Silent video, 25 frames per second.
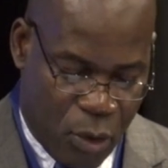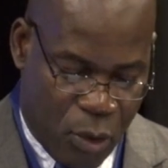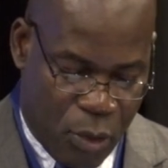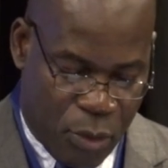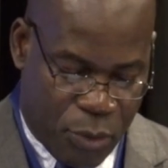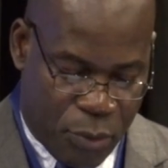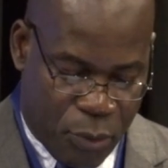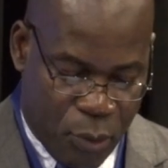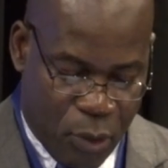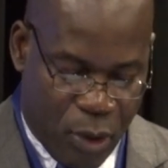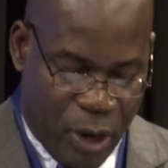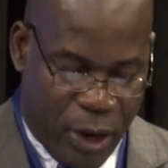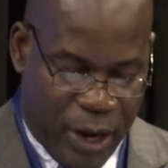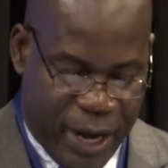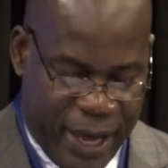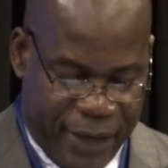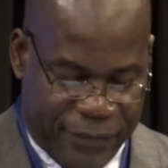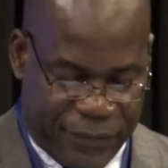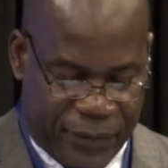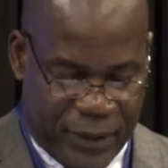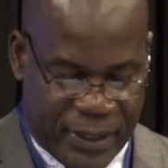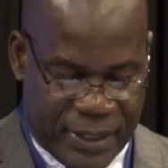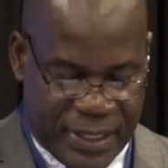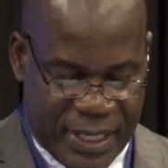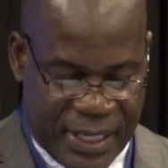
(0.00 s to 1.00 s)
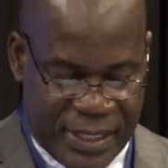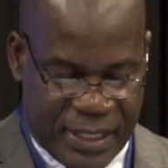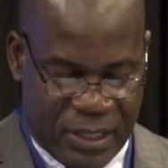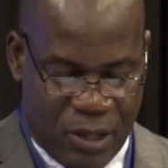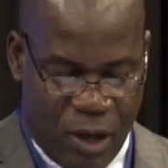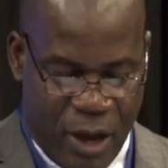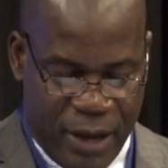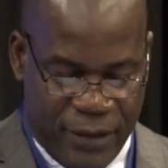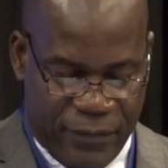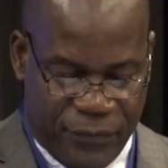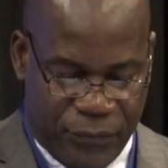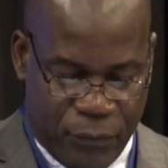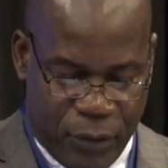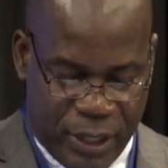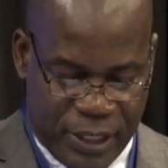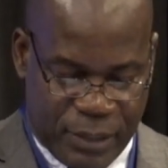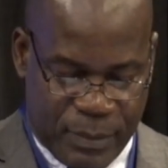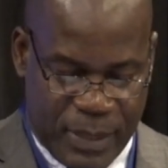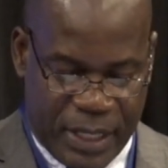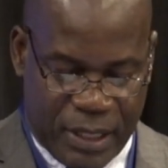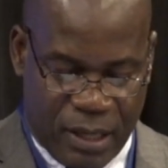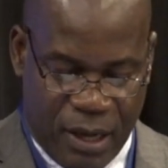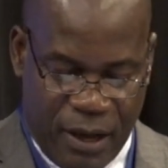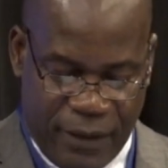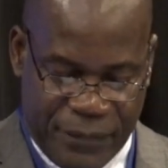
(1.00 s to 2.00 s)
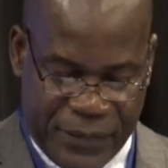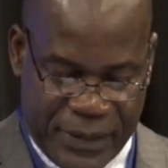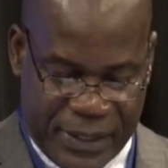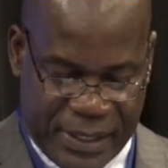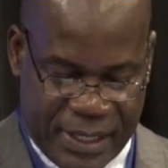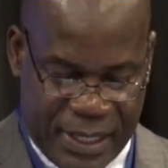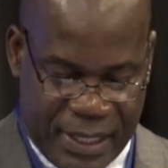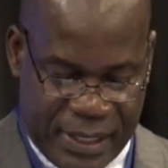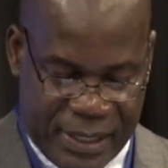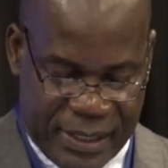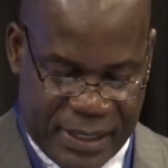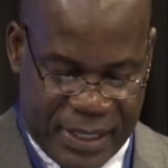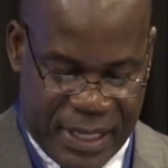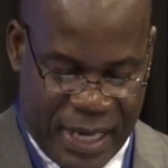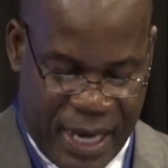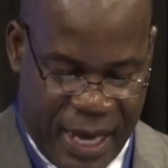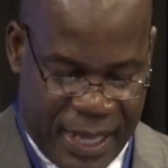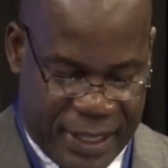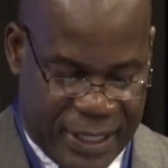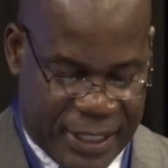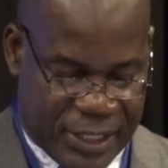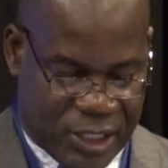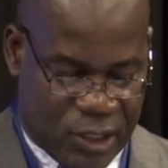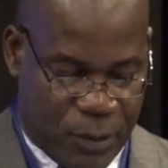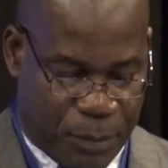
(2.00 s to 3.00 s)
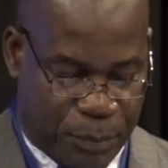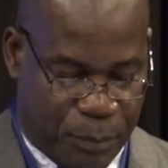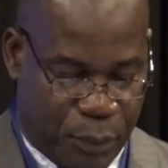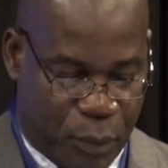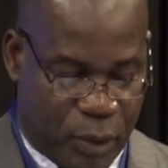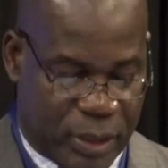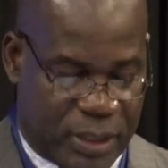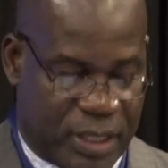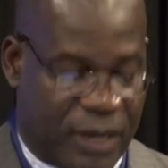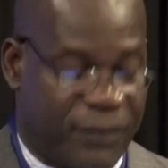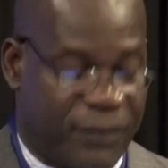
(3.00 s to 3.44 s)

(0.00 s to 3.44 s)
Through our effort as law enforcement officers and the support